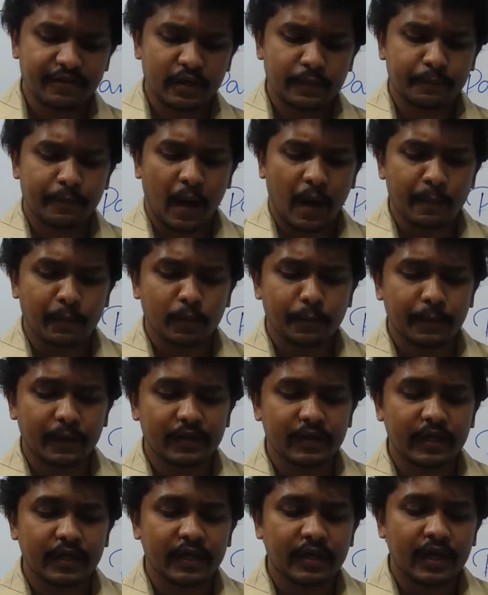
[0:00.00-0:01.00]
in
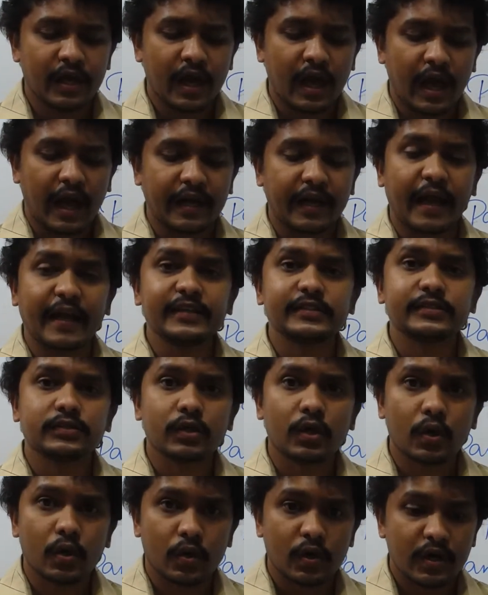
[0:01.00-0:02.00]
Pambupati and I
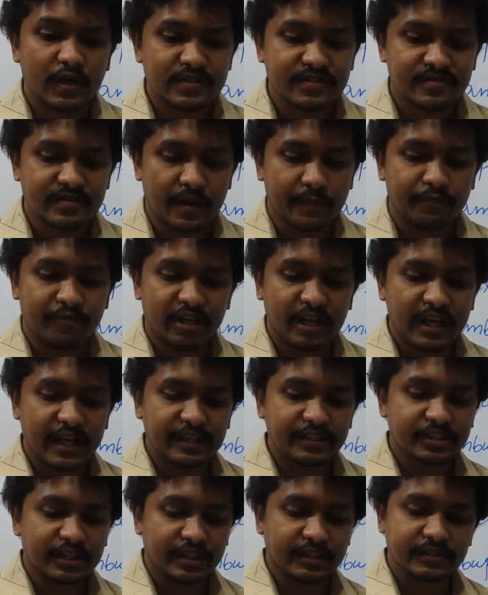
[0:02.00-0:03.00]
saw some
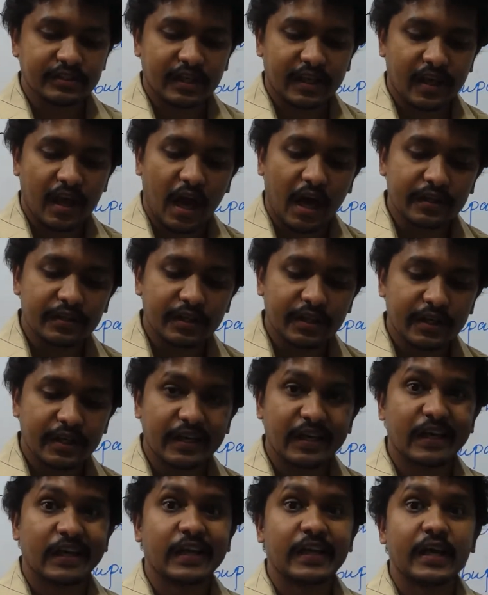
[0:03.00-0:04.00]
villagers gathered
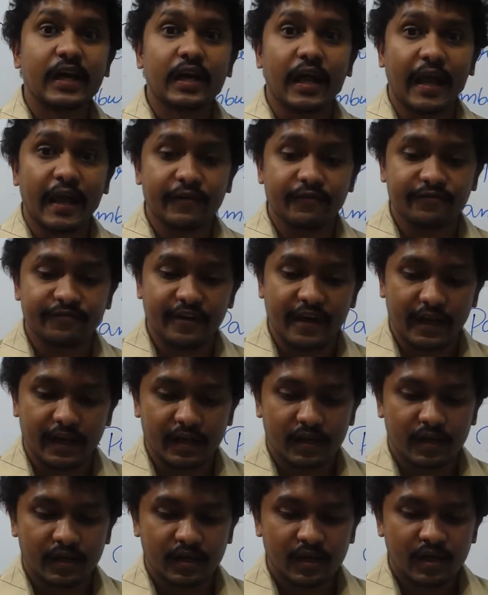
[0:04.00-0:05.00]
near a
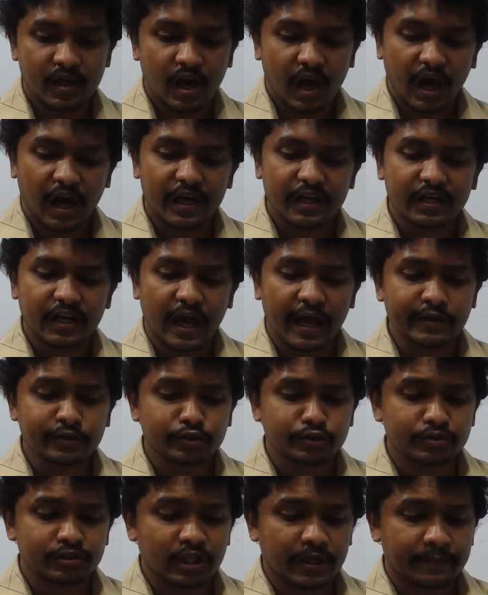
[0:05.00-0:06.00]
well. I ran
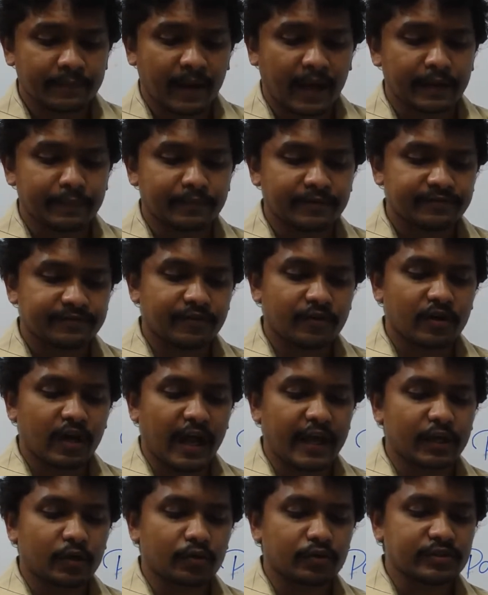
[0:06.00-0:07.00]
to them, and before
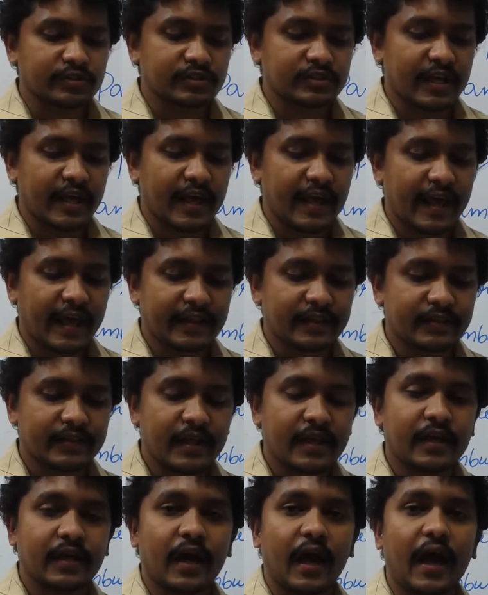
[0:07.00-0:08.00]
I could say a
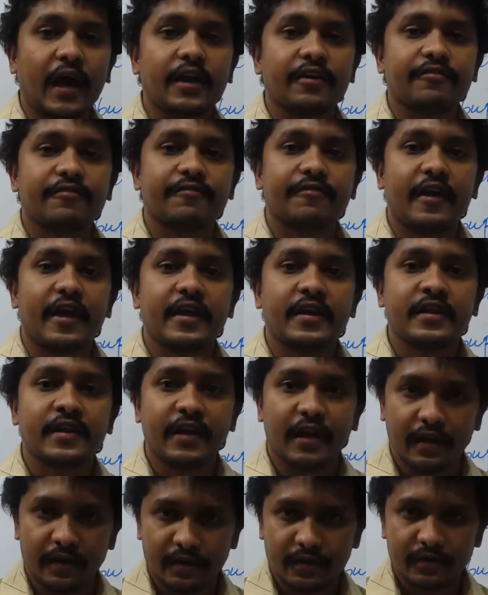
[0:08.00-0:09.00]
thing, I
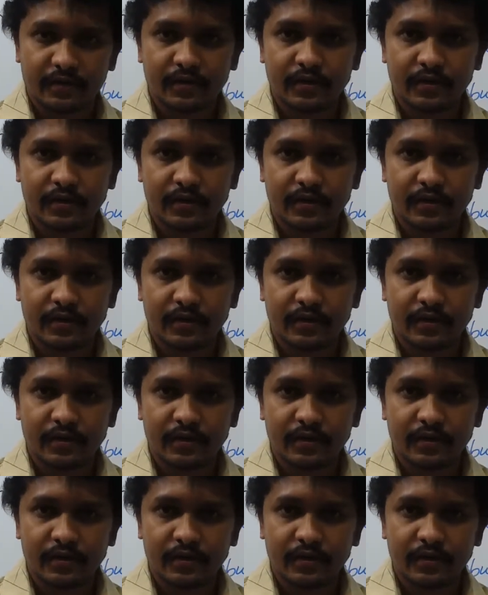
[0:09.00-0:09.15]
fainted.